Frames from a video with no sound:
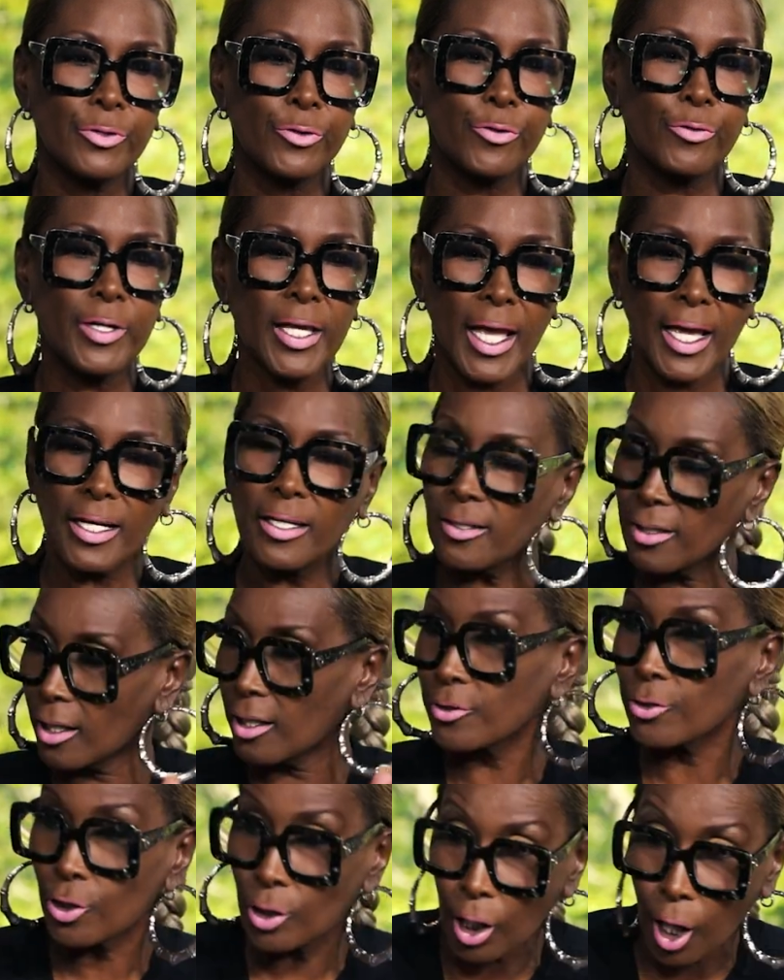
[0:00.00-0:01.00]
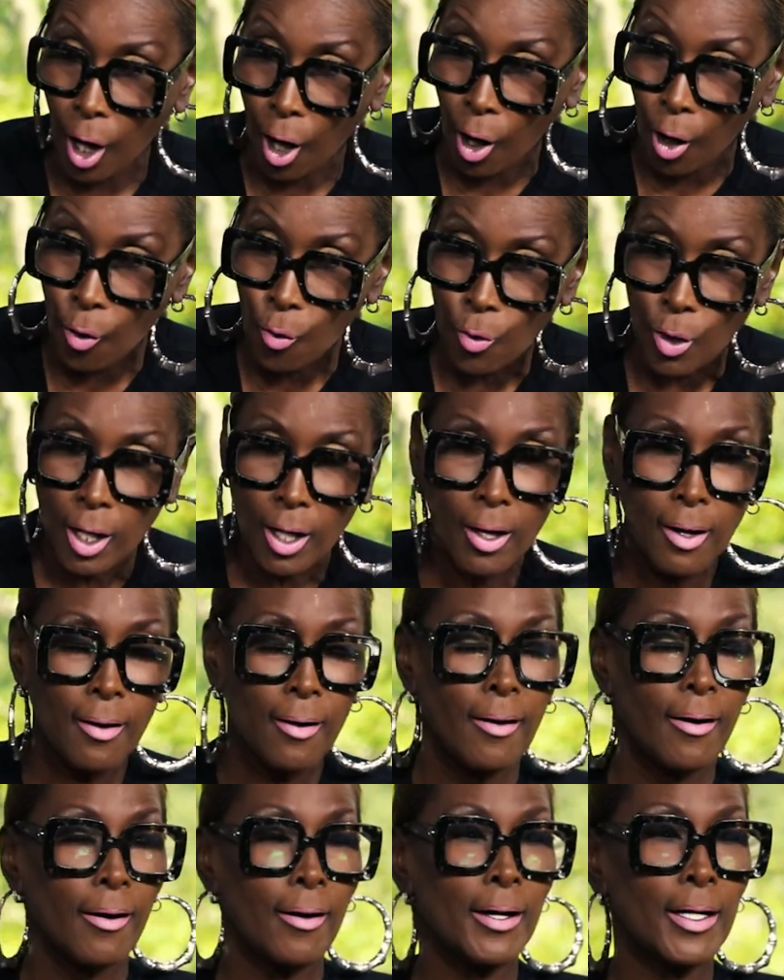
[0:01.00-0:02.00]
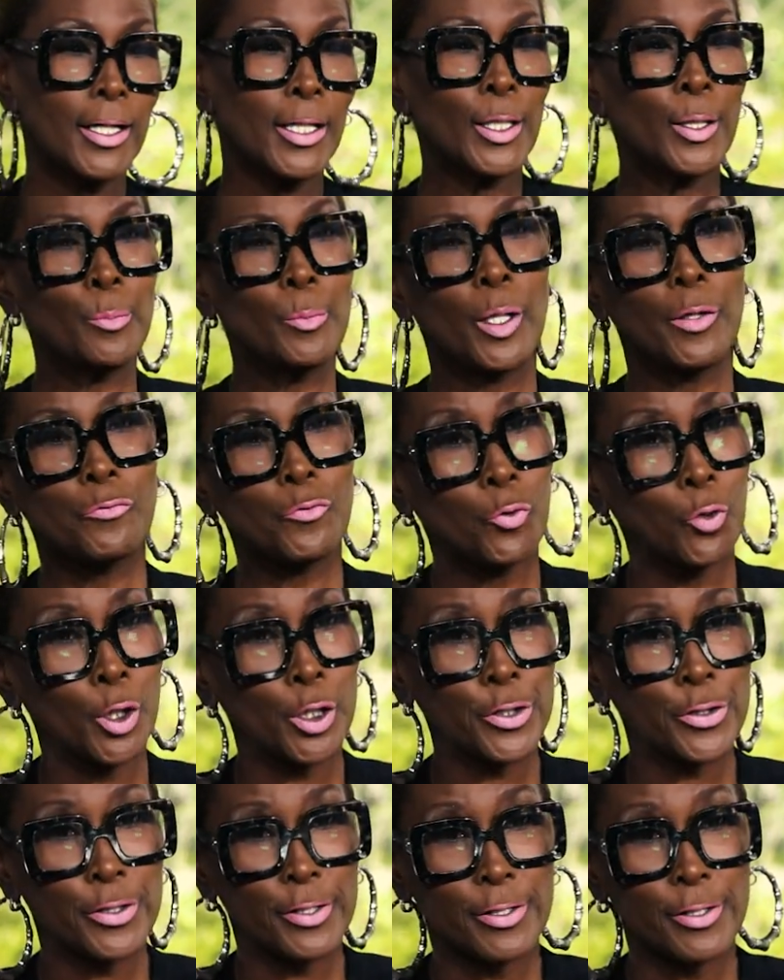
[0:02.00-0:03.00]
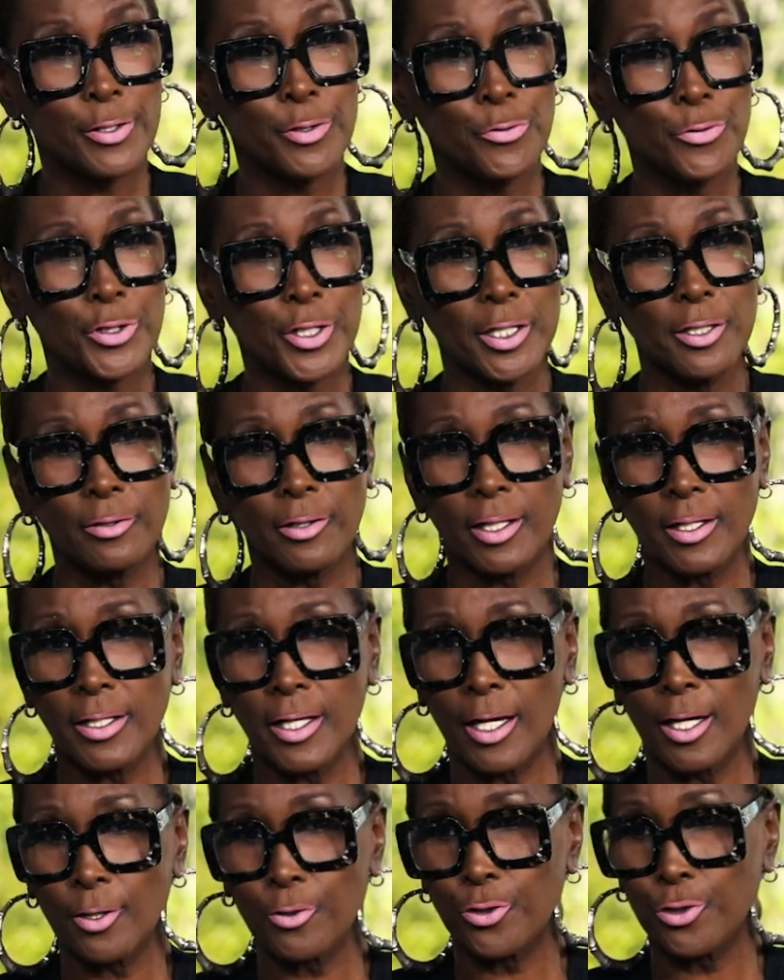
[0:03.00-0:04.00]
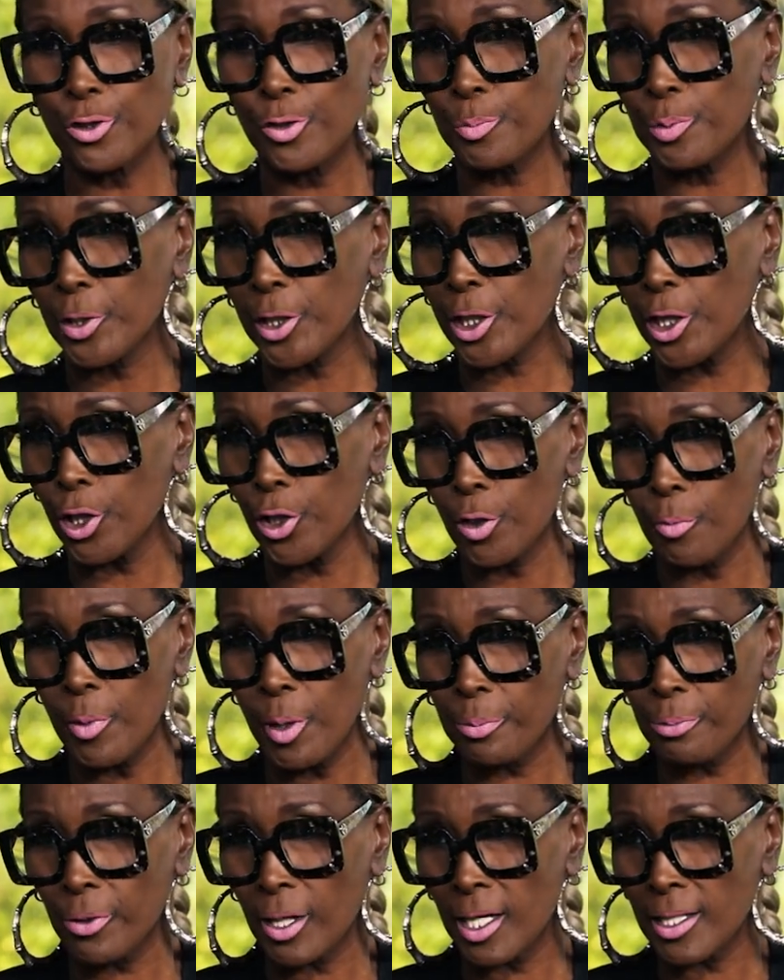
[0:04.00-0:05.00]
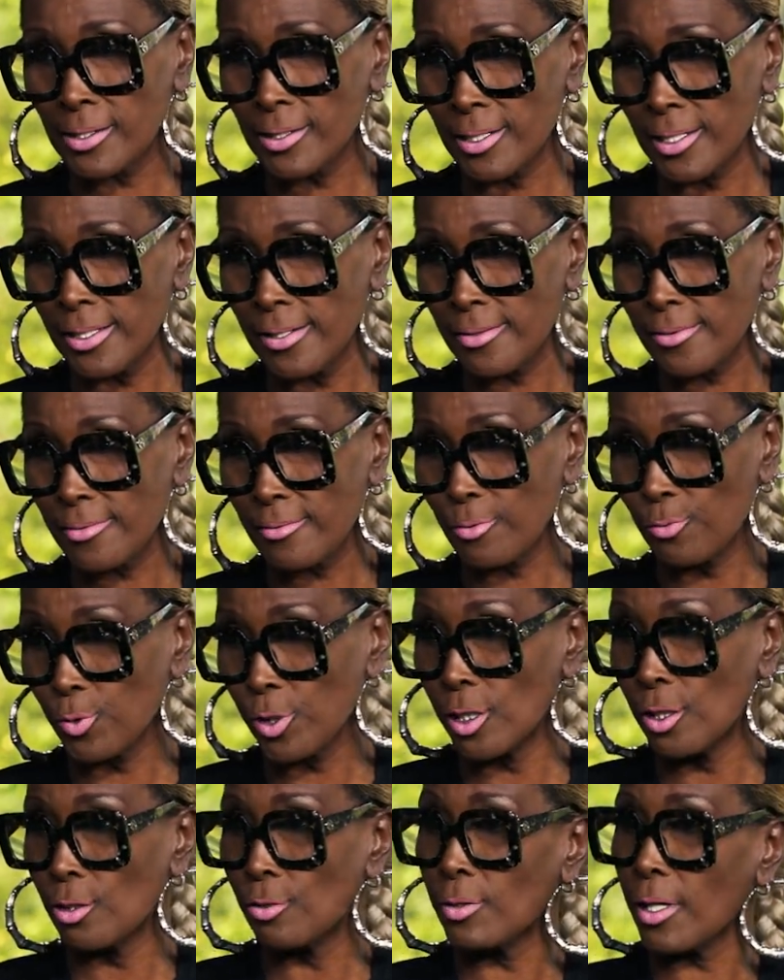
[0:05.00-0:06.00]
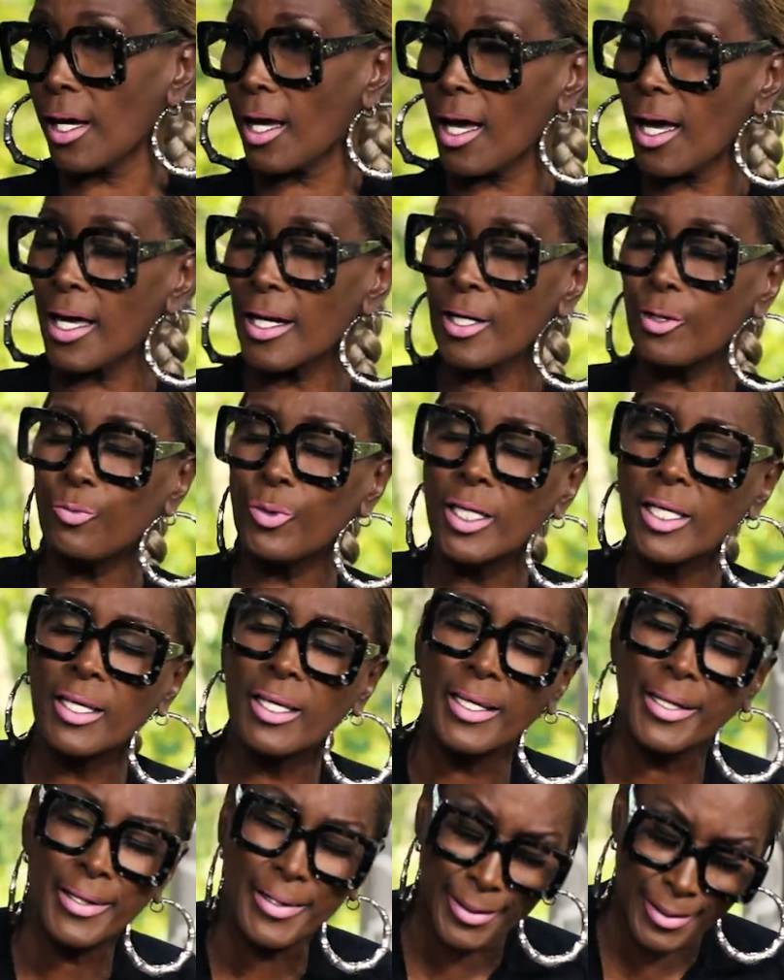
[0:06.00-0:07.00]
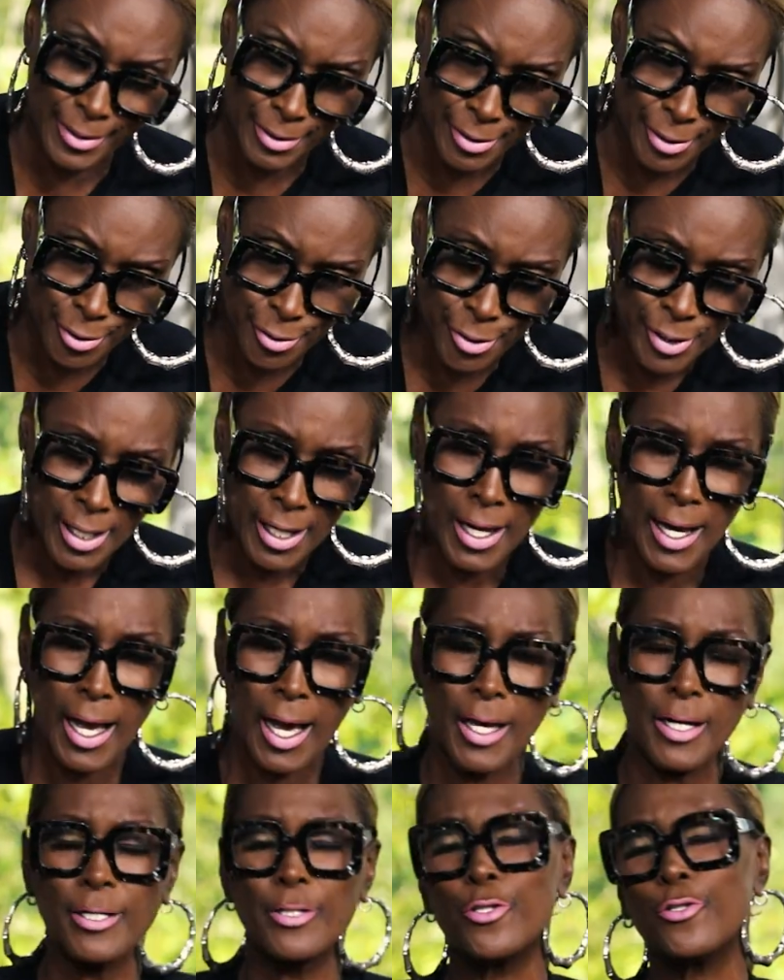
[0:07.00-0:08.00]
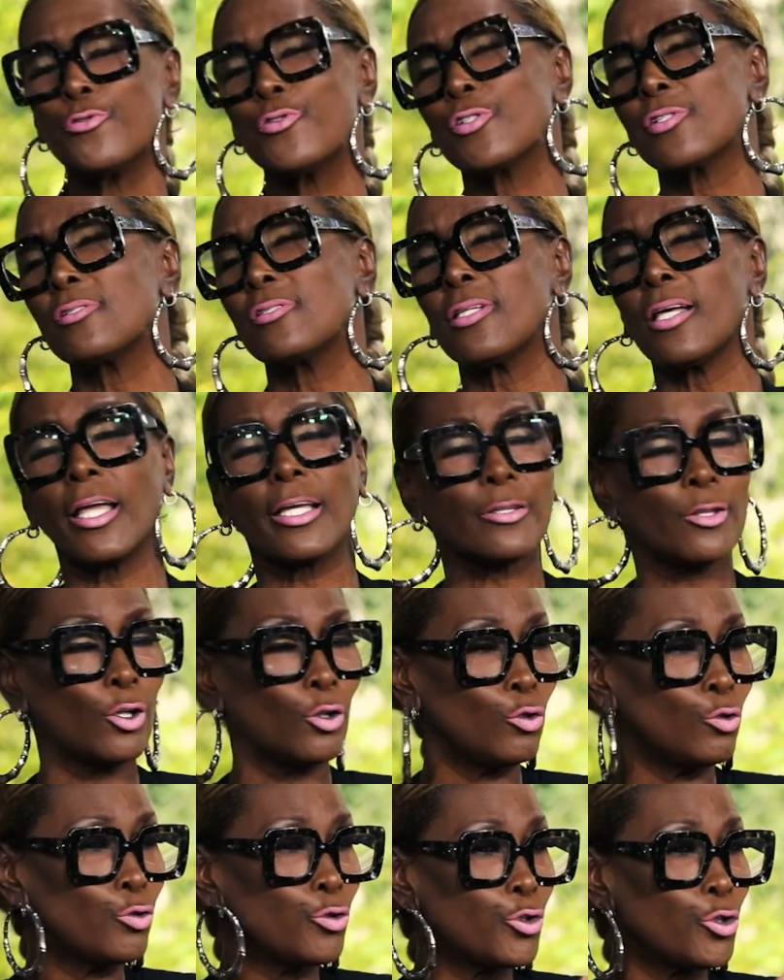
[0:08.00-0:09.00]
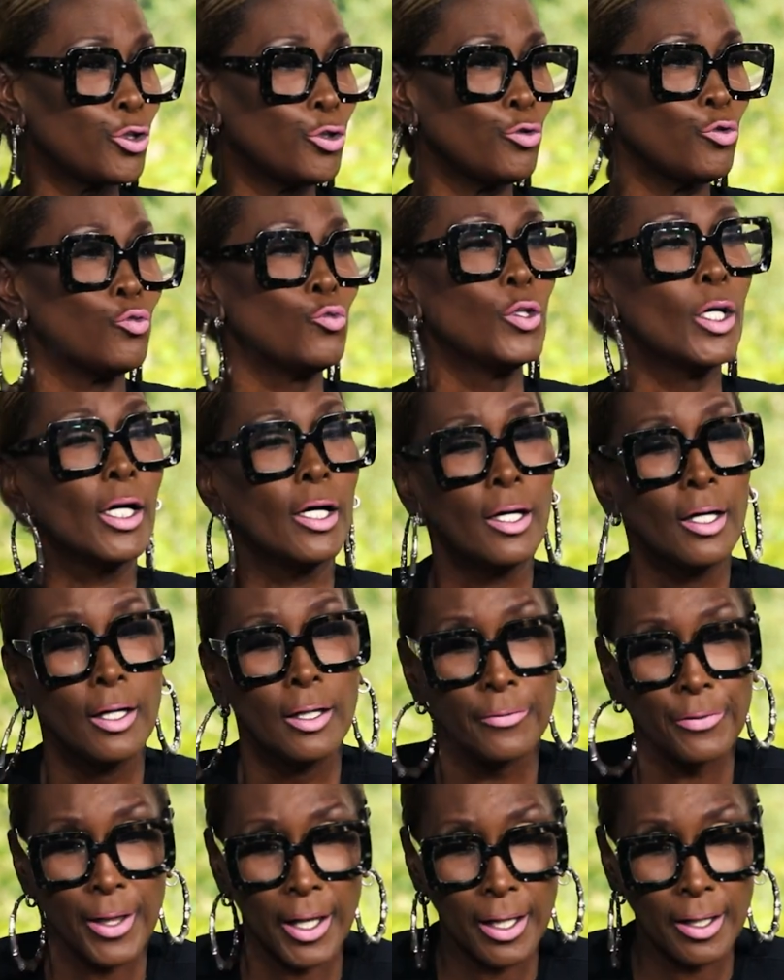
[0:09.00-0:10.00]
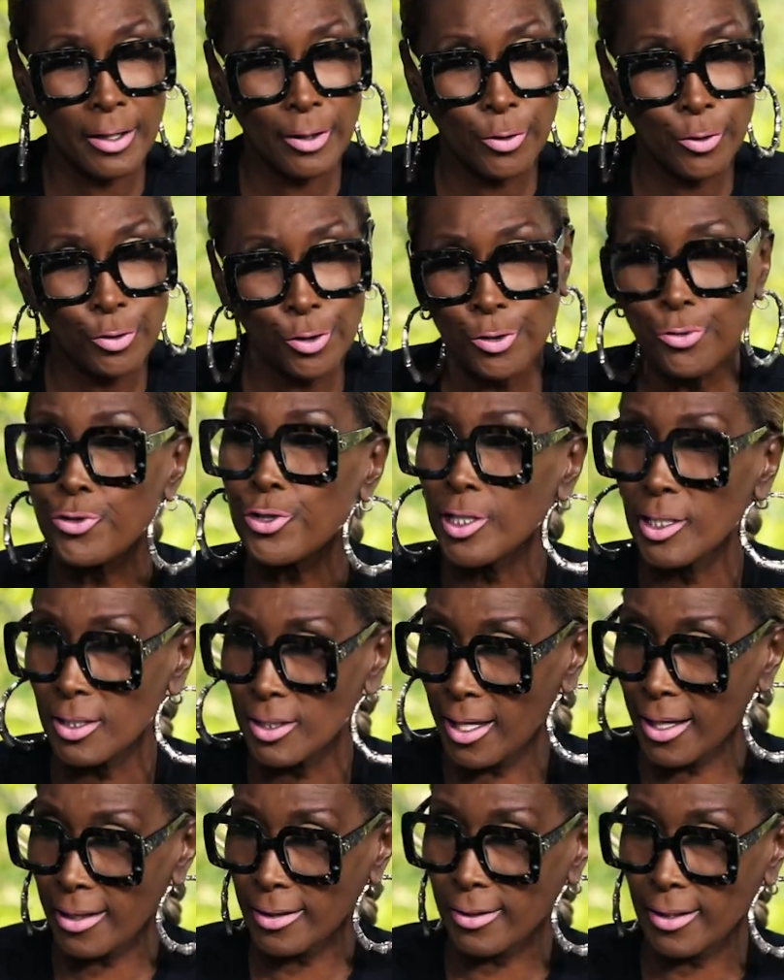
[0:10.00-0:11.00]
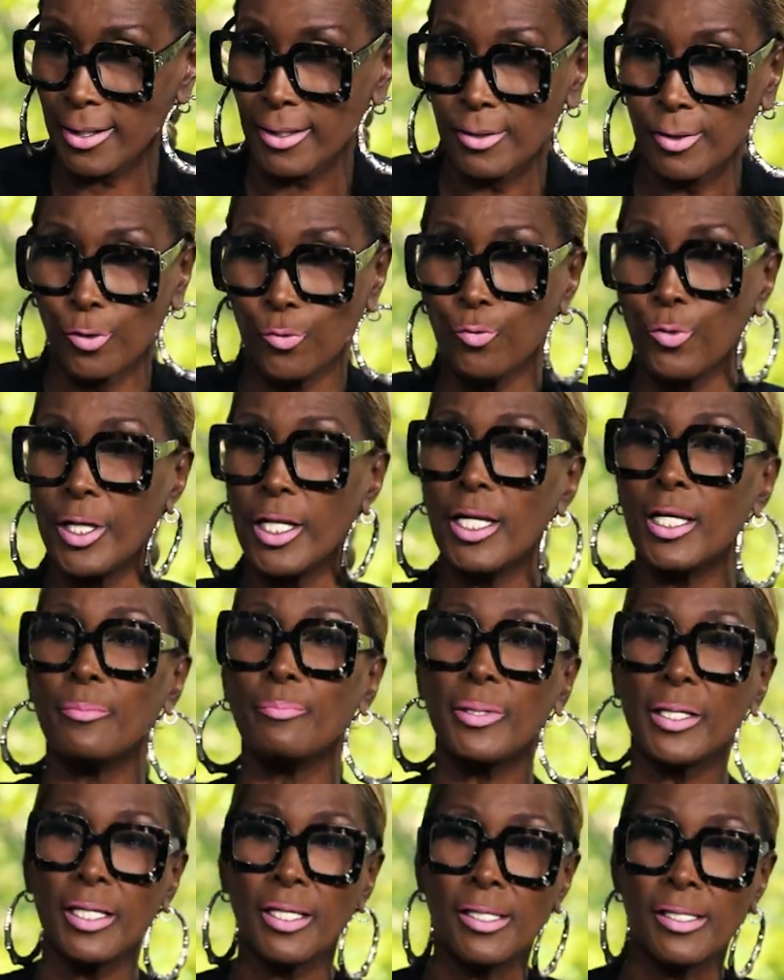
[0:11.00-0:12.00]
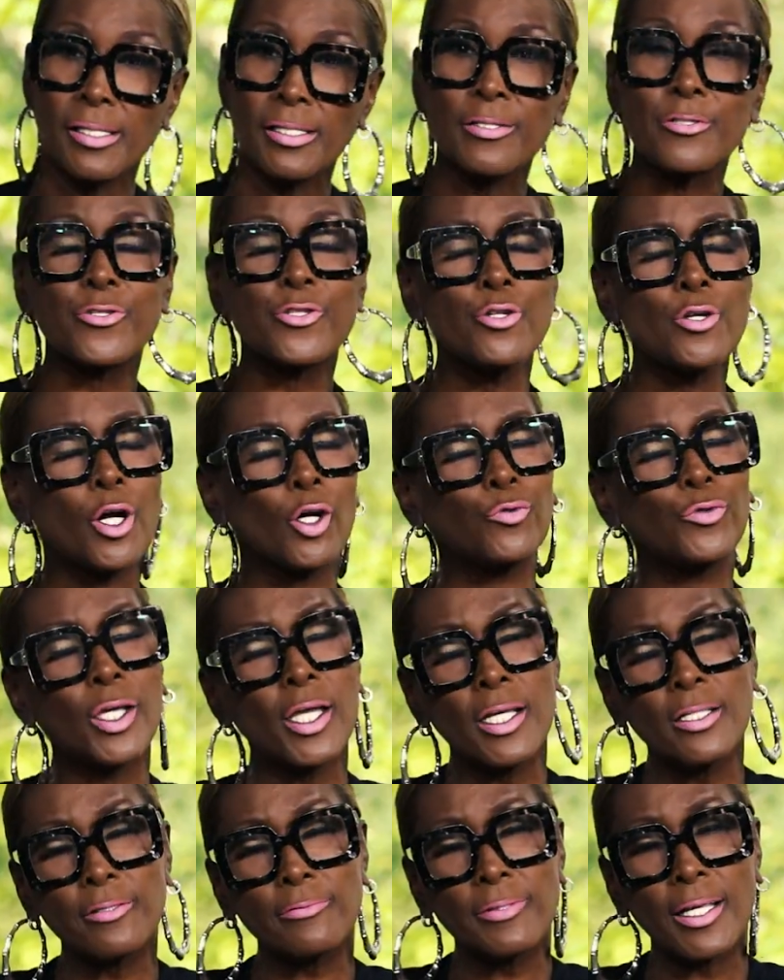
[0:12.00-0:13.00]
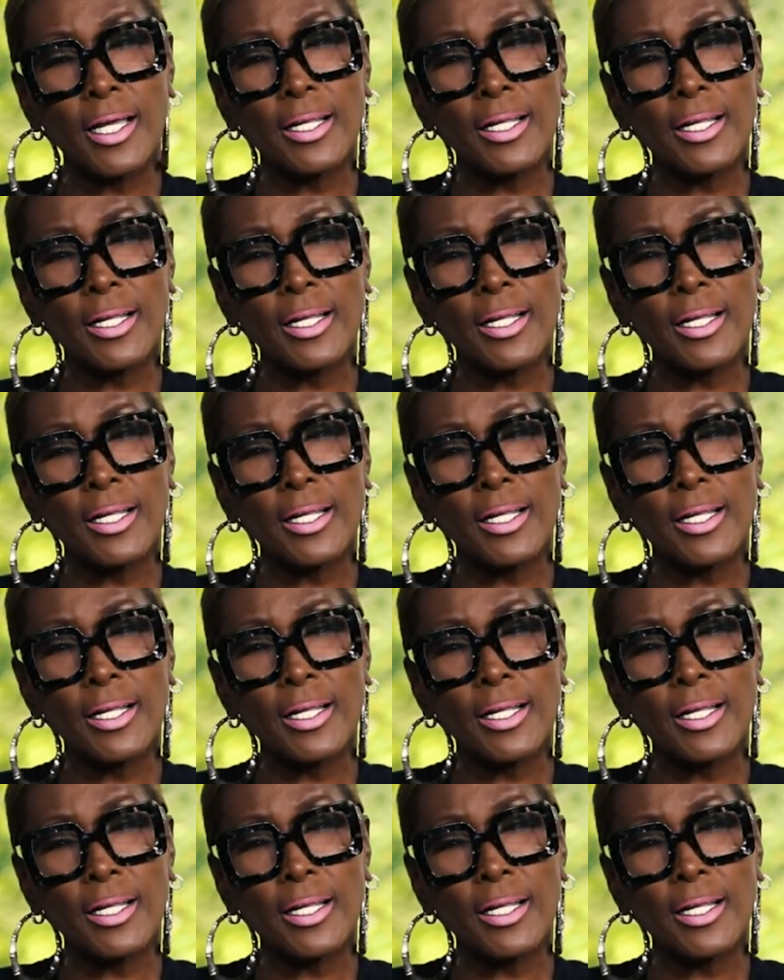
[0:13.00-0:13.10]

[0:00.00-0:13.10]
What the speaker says: created under law. Of course, you still get down to the procurement process. Well, how did we get here? How did you select those who you selected, the winning bids, things of